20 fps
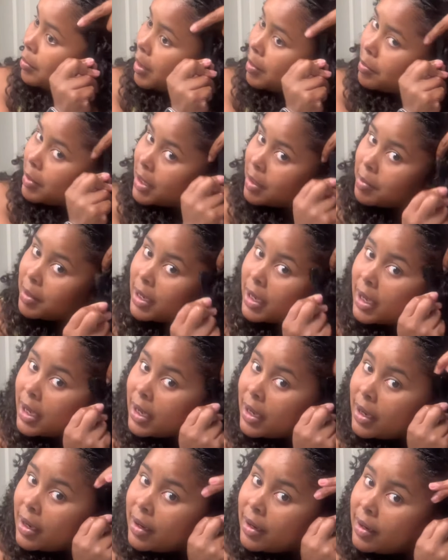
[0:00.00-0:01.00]
my baby
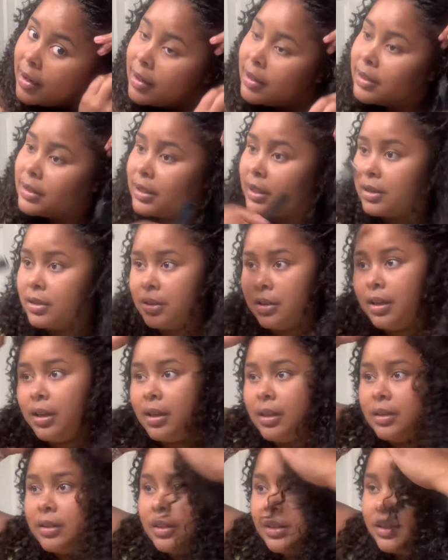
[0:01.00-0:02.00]
hairs, as you
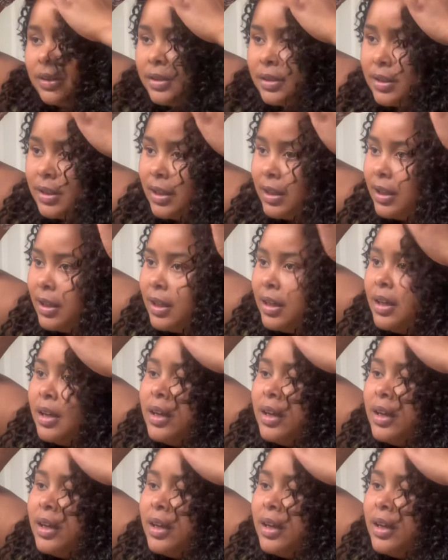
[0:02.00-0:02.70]
guys can see.